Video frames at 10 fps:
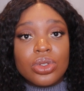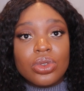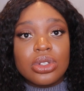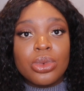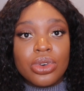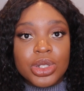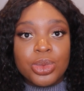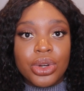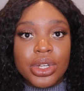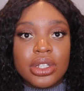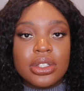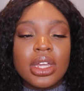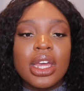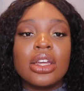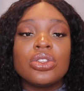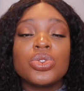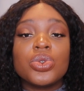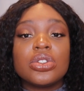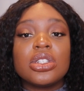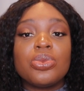to talk to mortgage brokers.
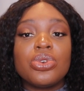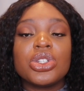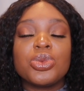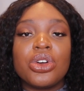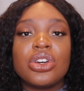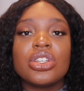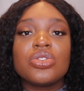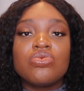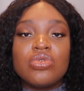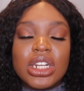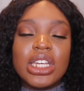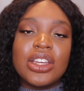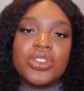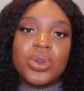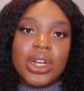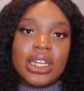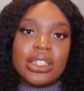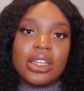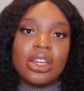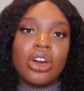Talking to mortgage brokers really gives you an
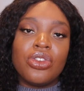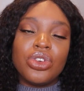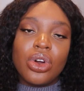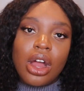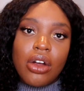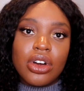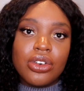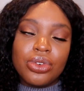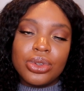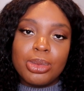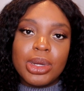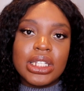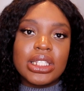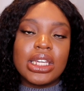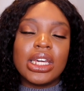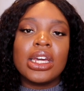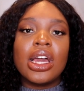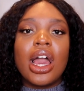idea of your current affordability